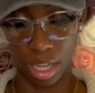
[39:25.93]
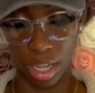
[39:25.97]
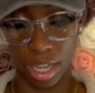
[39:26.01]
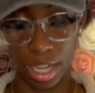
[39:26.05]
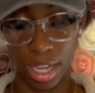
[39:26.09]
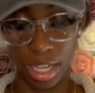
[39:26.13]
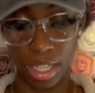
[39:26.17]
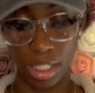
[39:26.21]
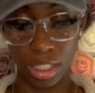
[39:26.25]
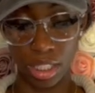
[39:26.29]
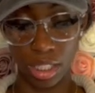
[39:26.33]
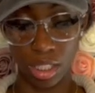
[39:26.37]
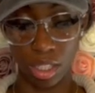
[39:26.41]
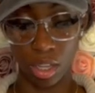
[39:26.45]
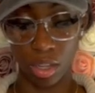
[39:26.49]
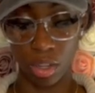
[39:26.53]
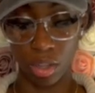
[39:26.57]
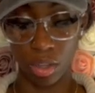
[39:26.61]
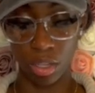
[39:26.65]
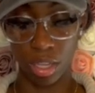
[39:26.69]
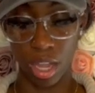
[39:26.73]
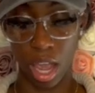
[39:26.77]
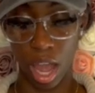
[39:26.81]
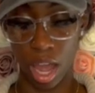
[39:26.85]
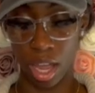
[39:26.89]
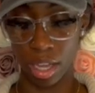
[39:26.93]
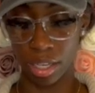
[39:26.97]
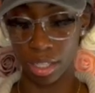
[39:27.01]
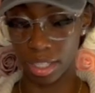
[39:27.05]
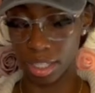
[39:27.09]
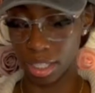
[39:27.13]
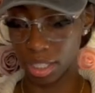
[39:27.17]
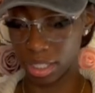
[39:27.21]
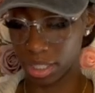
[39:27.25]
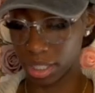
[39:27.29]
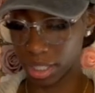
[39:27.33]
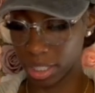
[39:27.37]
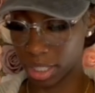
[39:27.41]
And so y'all,
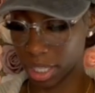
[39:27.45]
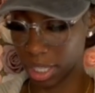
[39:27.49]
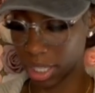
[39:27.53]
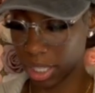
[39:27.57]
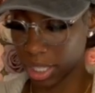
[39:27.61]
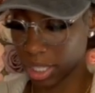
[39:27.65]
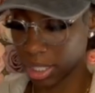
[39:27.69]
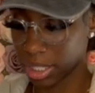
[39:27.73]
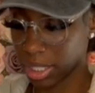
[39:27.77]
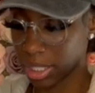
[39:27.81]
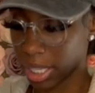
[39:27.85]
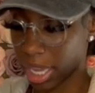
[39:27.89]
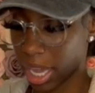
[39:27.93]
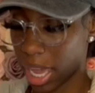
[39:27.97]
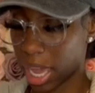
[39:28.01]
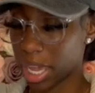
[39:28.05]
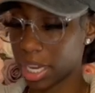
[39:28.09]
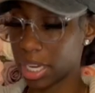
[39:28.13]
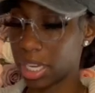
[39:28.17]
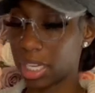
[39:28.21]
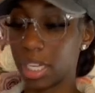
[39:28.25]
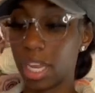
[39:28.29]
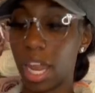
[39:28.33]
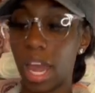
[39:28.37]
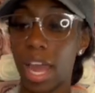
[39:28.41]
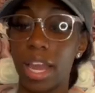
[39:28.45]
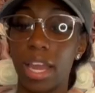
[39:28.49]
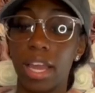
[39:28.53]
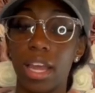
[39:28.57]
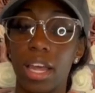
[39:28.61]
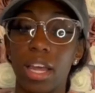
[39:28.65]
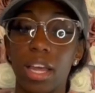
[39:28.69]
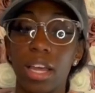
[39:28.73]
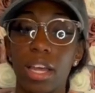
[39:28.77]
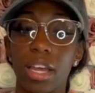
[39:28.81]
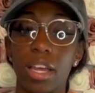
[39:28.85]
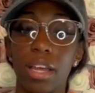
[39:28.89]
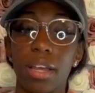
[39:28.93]
this is kind of like
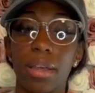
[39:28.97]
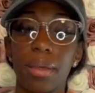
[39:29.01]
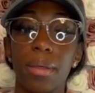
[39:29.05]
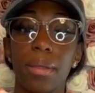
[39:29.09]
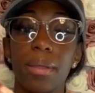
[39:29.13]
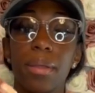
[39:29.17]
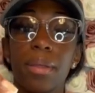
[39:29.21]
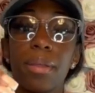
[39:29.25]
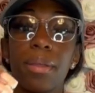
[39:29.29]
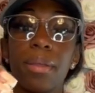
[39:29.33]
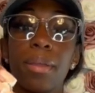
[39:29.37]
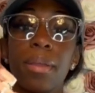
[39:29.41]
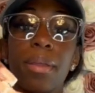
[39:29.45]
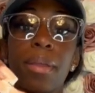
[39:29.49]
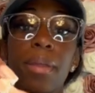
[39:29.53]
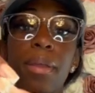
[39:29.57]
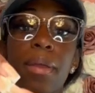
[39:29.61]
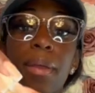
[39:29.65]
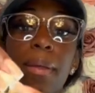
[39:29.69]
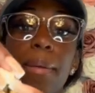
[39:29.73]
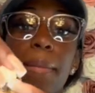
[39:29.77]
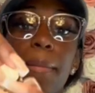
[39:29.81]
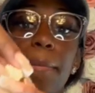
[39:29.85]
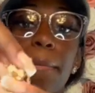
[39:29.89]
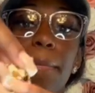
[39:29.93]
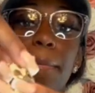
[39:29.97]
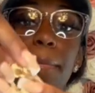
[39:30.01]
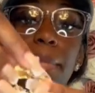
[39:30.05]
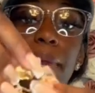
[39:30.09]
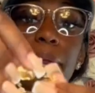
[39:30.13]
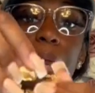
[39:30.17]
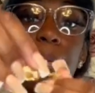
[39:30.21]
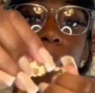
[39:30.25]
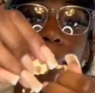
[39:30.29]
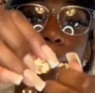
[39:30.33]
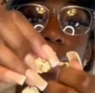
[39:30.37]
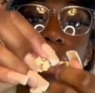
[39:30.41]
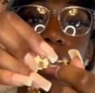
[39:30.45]
a
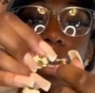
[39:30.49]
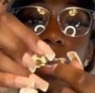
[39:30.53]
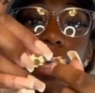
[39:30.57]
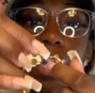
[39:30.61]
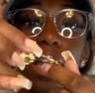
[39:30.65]
mimic